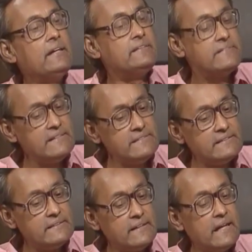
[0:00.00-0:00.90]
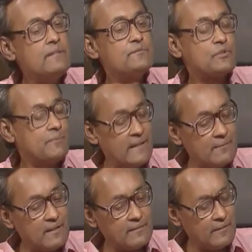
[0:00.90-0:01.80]
he did help to bring
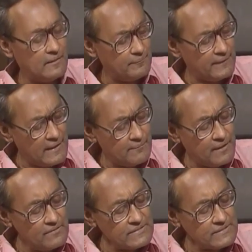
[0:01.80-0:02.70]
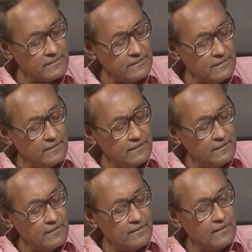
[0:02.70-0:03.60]
about, uh, bring about
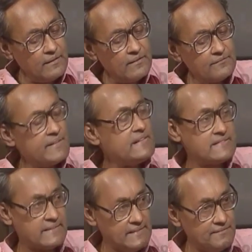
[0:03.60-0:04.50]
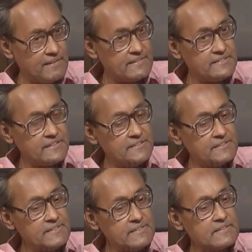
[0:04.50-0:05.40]
very significant
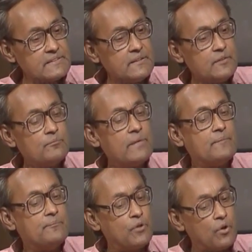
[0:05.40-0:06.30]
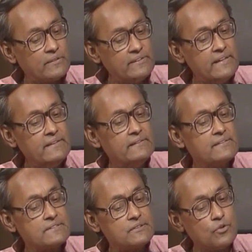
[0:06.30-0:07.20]
changes by broadening the
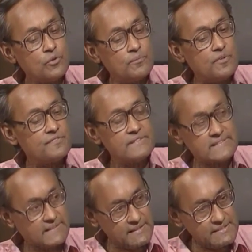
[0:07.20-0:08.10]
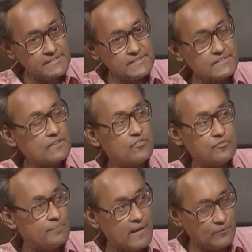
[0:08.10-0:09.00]
scope of discussions of
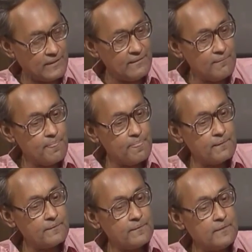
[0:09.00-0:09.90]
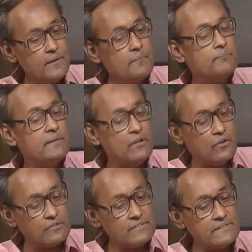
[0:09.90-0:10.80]
power
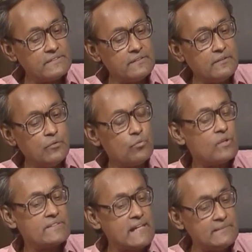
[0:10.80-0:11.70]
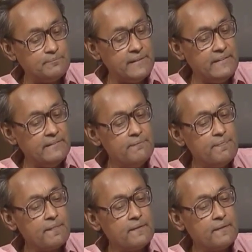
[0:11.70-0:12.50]
beyond what had been